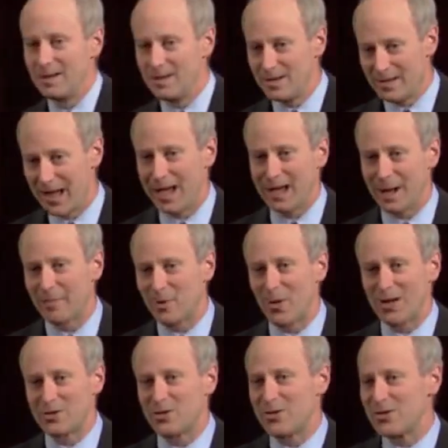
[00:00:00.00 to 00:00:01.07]
to take up
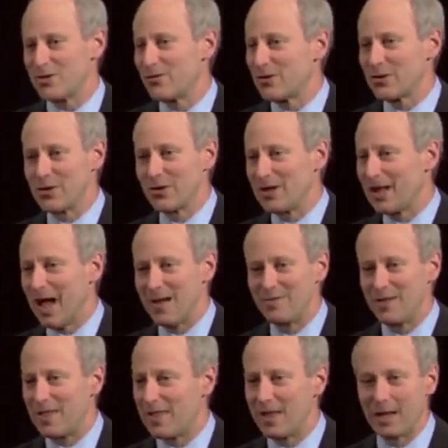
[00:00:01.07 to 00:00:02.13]
questions of the good
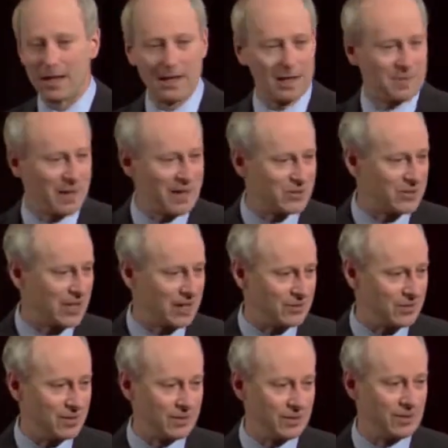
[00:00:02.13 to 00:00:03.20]
life in thinking about
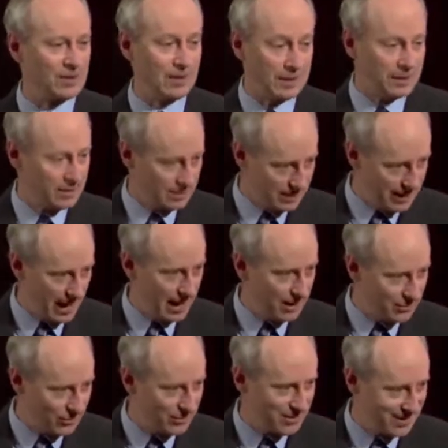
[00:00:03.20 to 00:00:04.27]
justice?
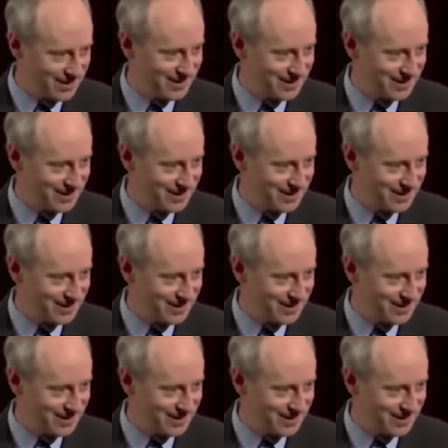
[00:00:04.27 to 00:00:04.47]
Yes.